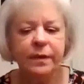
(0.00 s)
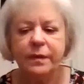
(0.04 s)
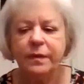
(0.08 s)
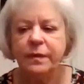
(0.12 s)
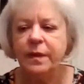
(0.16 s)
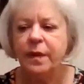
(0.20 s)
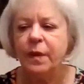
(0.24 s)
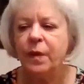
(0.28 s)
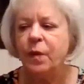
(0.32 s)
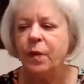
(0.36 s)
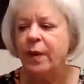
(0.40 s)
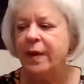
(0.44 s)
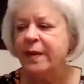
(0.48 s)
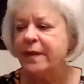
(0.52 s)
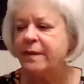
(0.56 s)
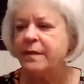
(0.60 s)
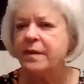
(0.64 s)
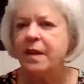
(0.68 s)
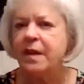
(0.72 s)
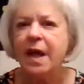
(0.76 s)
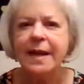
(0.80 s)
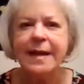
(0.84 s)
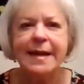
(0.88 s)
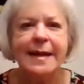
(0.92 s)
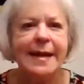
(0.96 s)
so it's
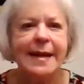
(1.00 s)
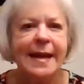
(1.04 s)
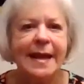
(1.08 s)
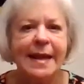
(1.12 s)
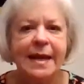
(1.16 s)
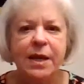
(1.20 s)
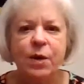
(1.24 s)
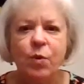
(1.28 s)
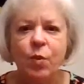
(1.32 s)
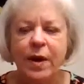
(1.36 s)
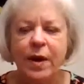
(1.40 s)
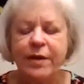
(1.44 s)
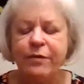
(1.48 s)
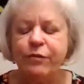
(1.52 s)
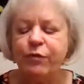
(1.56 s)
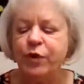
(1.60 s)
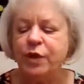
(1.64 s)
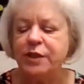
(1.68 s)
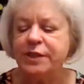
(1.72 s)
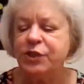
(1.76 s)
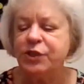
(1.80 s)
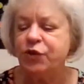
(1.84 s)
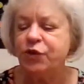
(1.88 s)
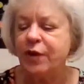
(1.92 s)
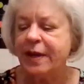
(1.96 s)
not in any way
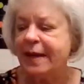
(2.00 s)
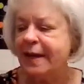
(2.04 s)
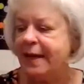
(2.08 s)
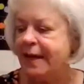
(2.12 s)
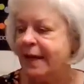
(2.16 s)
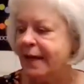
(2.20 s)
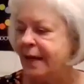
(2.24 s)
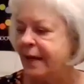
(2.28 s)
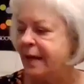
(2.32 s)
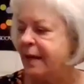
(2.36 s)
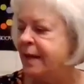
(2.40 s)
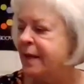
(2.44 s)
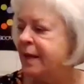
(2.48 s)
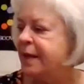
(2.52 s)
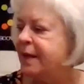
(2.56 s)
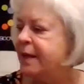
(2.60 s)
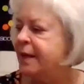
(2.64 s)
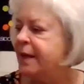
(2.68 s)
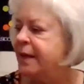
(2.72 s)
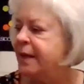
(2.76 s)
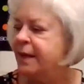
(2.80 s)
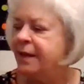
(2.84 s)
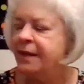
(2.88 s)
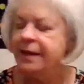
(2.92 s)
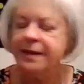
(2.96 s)
frustrating
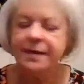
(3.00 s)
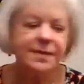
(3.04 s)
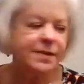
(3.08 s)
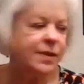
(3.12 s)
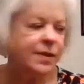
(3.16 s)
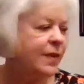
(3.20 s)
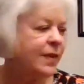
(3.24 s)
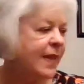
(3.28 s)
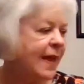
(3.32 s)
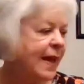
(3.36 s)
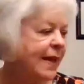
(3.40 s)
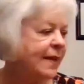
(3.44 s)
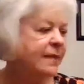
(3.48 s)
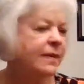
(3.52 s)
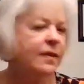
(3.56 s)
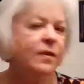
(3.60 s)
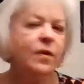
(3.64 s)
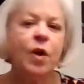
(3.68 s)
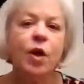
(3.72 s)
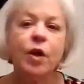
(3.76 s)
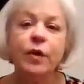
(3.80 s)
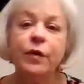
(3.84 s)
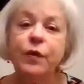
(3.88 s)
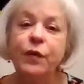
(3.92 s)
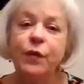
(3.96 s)
so that's
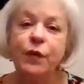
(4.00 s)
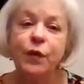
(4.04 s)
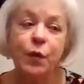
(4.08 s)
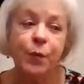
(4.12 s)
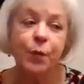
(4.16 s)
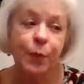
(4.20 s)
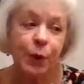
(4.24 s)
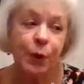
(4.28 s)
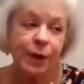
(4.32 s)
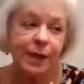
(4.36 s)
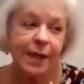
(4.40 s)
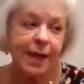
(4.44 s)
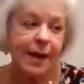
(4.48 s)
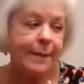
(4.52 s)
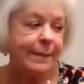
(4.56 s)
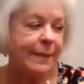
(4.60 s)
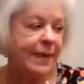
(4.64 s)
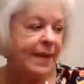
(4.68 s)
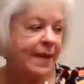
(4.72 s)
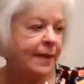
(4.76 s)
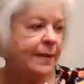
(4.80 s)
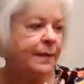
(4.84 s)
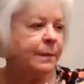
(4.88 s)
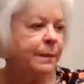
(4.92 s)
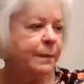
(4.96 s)
called super
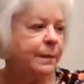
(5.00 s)
yummy